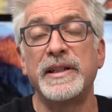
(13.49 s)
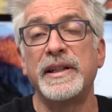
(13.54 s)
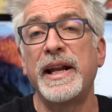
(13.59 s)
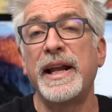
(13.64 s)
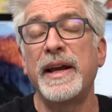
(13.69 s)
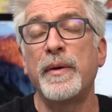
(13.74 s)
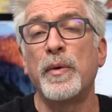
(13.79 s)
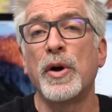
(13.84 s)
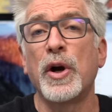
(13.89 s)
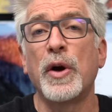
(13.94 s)

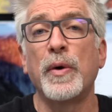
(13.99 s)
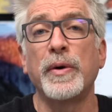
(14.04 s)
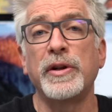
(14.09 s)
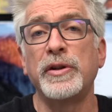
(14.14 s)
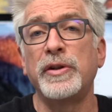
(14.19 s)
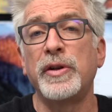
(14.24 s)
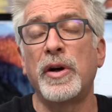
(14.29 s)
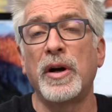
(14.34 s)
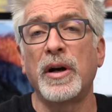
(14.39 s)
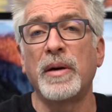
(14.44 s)
Today we're going
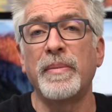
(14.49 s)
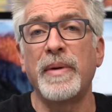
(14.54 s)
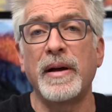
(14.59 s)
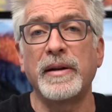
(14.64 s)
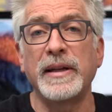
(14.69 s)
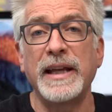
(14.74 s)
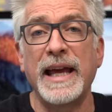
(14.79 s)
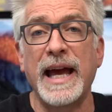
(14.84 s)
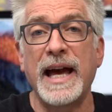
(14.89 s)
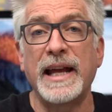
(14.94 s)
to talk
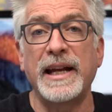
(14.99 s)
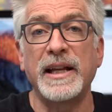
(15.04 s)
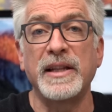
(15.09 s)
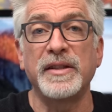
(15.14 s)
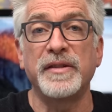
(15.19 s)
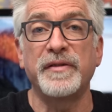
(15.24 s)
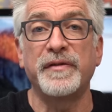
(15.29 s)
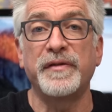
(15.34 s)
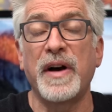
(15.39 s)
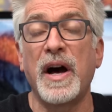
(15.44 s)
about
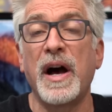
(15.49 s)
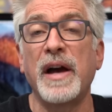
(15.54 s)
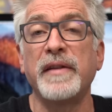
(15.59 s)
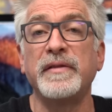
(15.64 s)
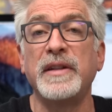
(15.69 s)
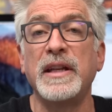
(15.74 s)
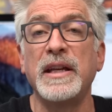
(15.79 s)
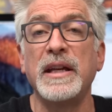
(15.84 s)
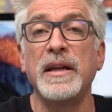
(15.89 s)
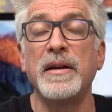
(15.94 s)
Canon's
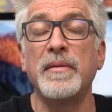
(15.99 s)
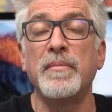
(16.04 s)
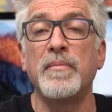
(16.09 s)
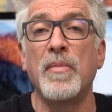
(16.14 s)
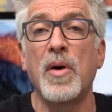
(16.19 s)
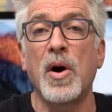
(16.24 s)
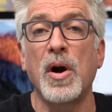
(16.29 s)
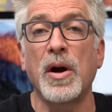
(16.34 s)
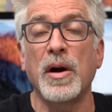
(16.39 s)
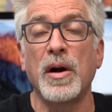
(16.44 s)
5D
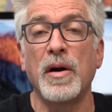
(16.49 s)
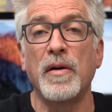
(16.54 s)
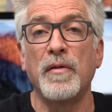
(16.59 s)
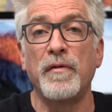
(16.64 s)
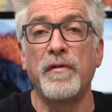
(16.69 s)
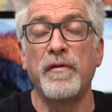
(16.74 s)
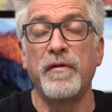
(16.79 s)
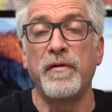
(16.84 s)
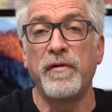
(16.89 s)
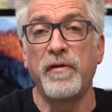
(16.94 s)
Mark
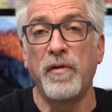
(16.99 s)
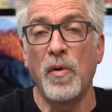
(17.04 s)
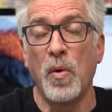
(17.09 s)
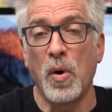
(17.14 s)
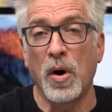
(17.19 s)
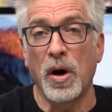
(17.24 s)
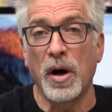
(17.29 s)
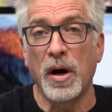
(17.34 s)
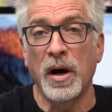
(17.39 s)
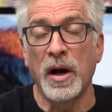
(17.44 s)

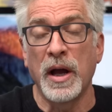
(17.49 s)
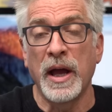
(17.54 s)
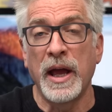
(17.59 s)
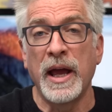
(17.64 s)
IV,